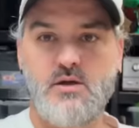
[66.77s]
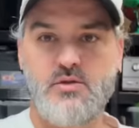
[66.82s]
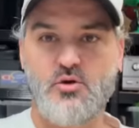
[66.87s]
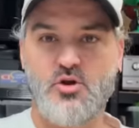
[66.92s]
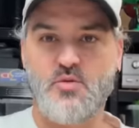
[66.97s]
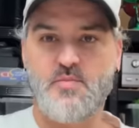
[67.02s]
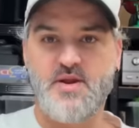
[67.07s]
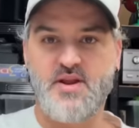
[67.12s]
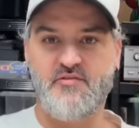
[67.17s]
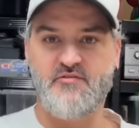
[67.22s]

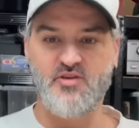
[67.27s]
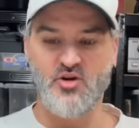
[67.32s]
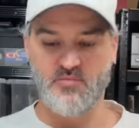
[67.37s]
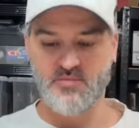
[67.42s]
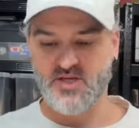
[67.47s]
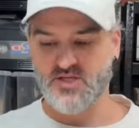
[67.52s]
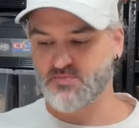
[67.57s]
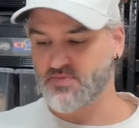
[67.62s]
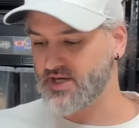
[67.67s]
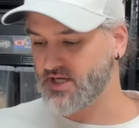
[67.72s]
thought I'd better film
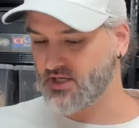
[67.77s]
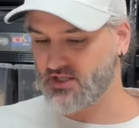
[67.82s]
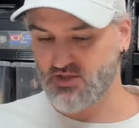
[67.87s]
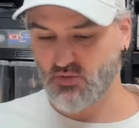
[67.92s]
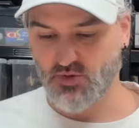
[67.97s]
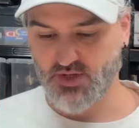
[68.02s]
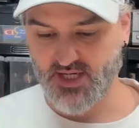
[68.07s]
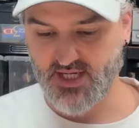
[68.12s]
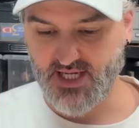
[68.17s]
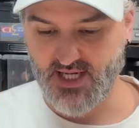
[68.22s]
this bit because I
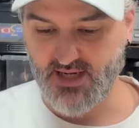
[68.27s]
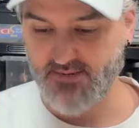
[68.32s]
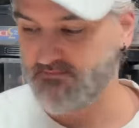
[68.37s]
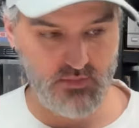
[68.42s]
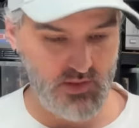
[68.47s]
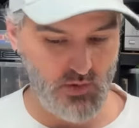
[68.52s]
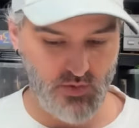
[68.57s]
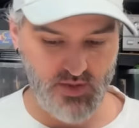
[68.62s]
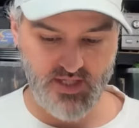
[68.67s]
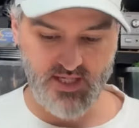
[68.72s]
want to
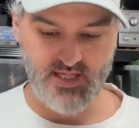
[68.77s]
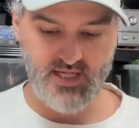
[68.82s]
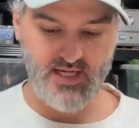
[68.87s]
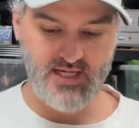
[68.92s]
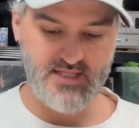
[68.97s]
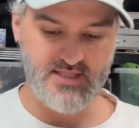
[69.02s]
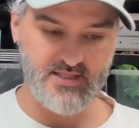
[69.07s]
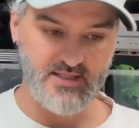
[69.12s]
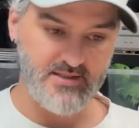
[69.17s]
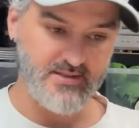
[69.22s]
get it
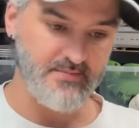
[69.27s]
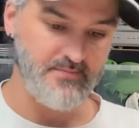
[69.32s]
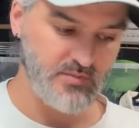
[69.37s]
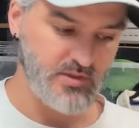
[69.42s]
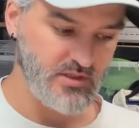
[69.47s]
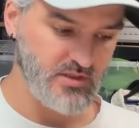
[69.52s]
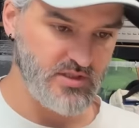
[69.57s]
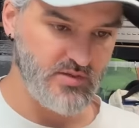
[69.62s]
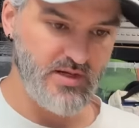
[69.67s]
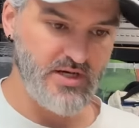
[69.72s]
listed.
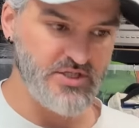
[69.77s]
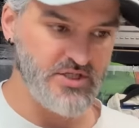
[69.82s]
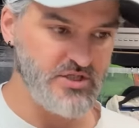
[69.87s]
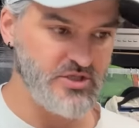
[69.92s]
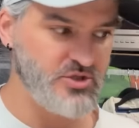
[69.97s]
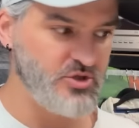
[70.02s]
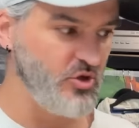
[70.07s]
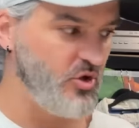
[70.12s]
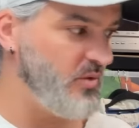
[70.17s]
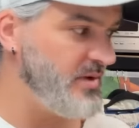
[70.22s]
So as you
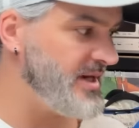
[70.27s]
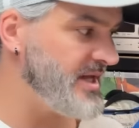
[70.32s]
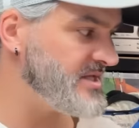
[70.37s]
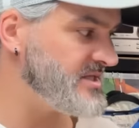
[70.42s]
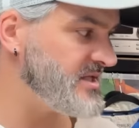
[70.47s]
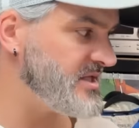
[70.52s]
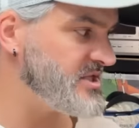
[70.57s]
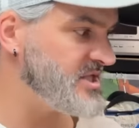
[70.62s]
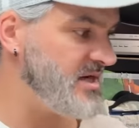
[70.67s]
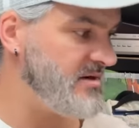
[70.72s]
saw, I went
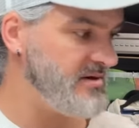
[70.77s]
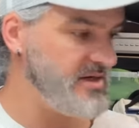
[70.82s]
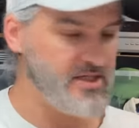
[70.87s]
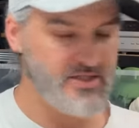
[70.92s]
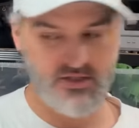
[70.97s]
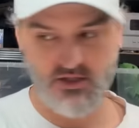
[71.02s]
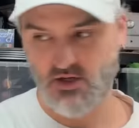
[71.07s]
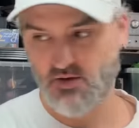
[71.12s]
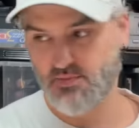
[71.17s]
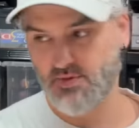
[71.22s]
into the charity
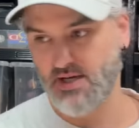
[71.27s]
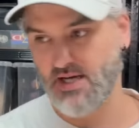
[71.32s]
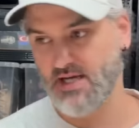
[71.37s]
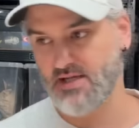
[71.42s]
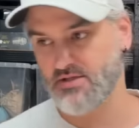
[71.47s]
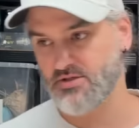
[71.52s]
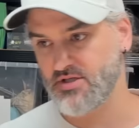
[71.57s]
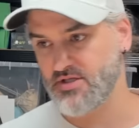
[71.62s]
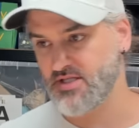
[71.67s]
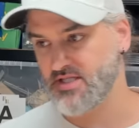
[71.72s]
shop
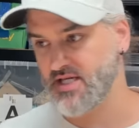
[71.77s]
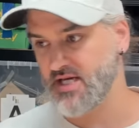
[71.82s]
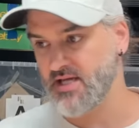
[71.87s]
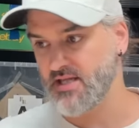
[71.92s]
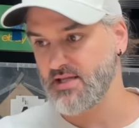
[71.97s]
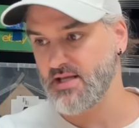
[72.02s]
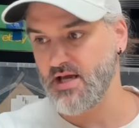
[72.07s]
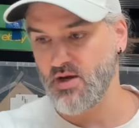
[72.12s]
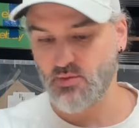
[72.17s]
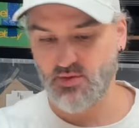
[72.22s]
and just
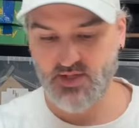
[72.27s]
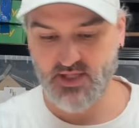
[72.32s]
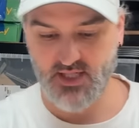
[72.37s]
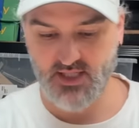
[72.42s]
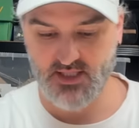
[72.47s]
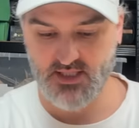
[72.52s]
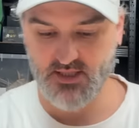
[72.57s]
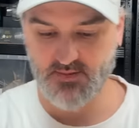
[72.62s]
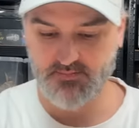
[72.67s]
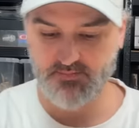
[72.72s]
sitting there with
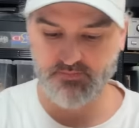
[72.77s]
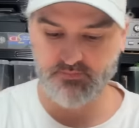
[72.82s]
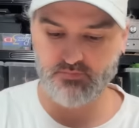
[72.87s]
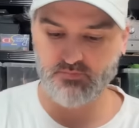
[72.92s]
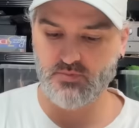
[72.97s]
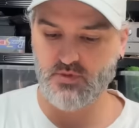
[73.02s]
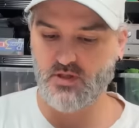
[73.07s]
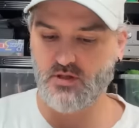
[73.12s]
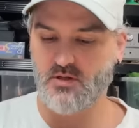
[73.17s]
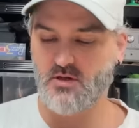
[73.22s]
these
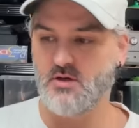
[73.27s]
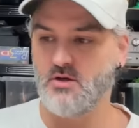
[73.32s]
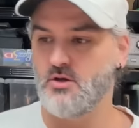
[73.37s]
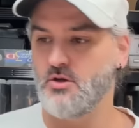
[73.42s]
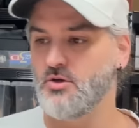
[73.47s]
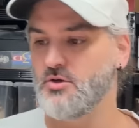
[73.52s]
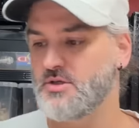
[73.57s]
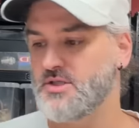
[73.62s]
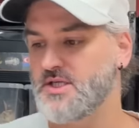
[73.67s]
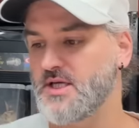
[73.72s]

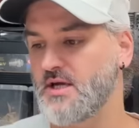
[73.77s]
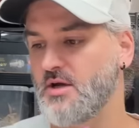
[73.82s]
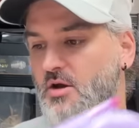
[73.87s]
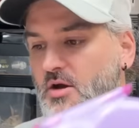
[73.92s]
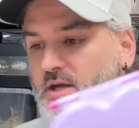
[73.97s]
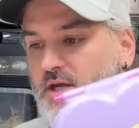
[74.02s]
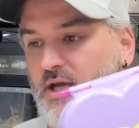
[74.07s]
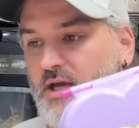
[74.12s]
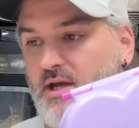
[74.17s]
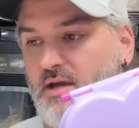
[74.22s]
Lucy
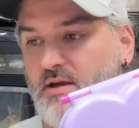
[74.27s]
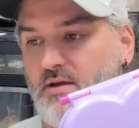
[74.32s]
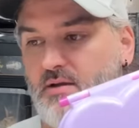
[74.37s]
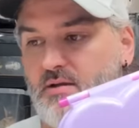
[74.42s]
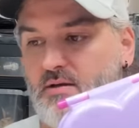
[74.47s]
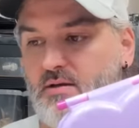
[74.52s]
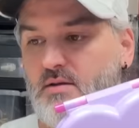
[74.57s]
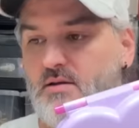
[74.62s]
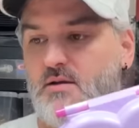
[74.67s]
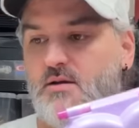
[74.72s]
Lockett
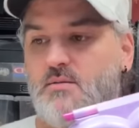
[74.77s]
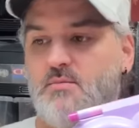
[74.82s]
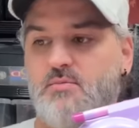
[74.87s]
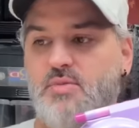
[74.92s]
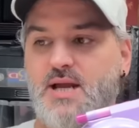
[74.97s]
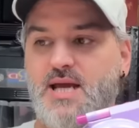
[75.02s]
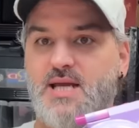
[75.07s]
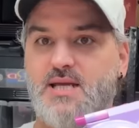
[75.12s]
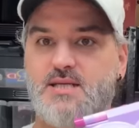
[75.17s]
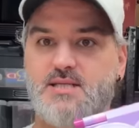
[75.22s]

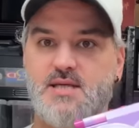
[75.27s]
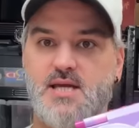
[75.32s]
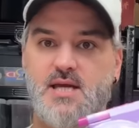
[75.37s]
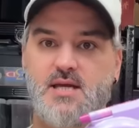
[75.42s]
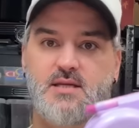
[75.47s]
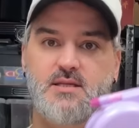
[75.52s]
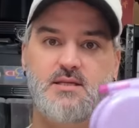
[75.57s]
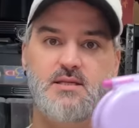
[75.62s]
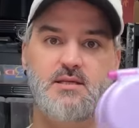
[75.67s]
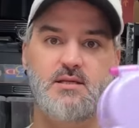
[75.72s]
play
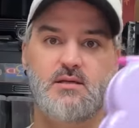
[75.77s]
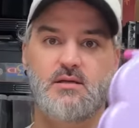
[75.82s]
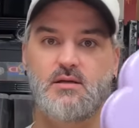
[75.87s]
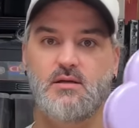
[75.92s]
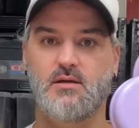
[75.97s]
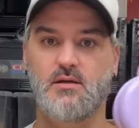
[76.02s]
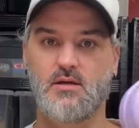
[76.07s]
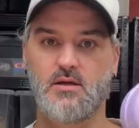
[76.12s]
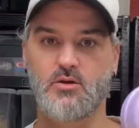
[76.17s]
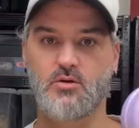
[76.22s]
sets.
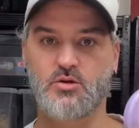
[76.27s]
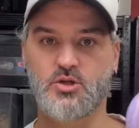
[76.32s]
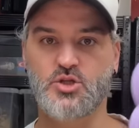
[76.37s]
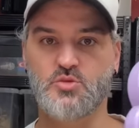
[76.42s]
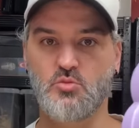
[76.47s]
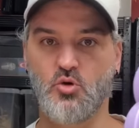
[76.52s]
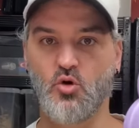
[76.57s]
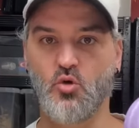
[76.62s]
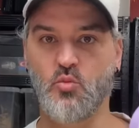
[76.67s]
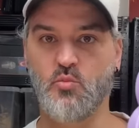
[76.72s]
Got a
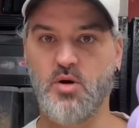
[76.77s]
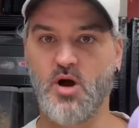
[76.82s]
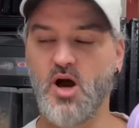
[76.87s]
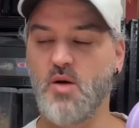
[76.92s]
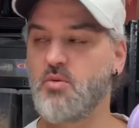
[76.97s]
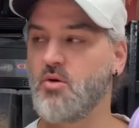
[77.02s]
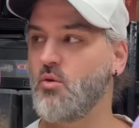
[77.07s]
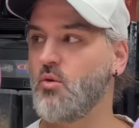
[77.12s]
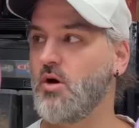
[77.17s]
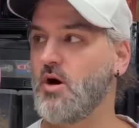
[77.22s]
small
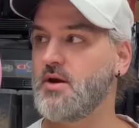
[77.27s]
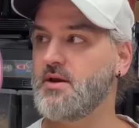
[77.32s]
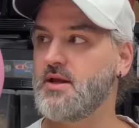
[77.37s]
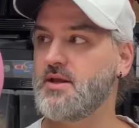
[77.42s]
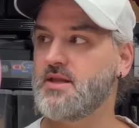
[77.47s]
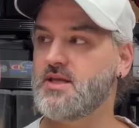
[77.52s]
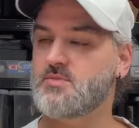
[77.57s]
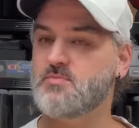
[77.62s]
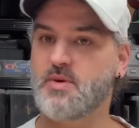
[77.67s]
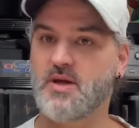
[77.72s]
purple one
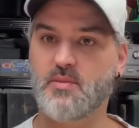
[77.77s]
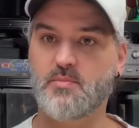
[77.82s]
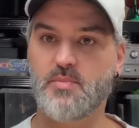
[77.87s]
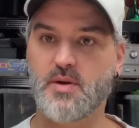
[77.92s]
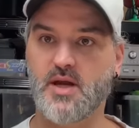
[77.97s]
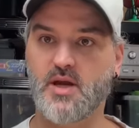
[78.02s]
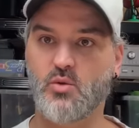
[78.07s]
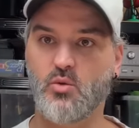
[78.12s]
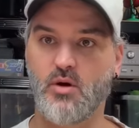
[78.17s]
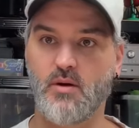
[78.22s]
and this big
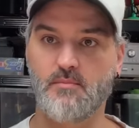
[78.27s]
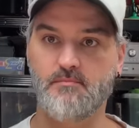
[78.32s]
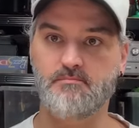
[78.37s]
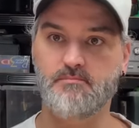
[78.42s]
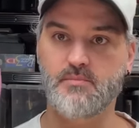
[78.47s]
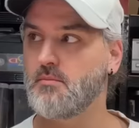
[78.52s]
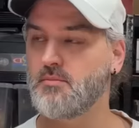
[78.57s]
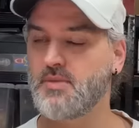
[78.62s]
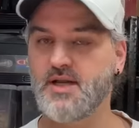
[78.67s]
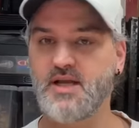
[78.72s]
pink one.
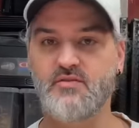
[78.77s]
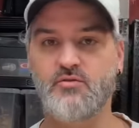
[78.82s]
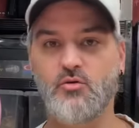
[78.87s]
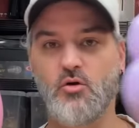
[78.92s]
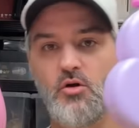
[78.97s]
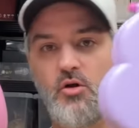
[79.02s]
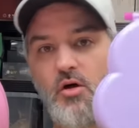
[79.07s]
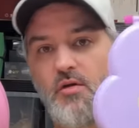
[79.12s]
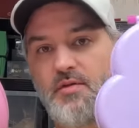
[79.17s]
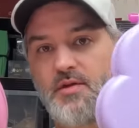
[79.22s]
Believe it
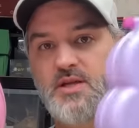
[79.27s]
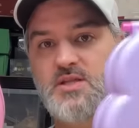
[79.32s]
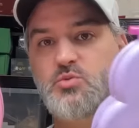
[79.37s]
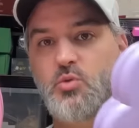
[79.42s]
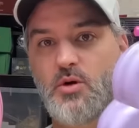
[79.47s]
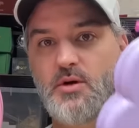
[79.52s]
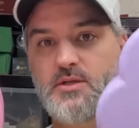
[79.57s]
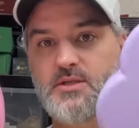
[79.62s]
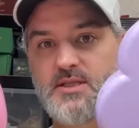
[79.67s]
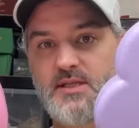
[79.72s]
or not, this
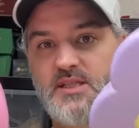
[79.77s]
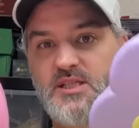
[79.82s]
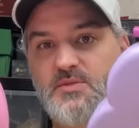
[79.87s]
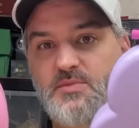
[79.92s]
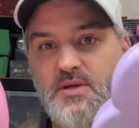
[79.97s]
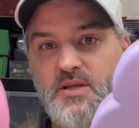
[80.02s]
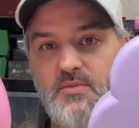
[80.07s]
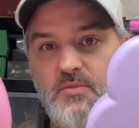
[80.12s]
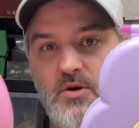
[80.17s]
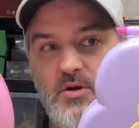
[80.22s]
one seems to
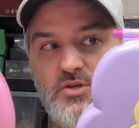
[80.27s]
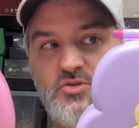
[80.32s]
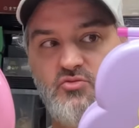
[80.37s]
be the most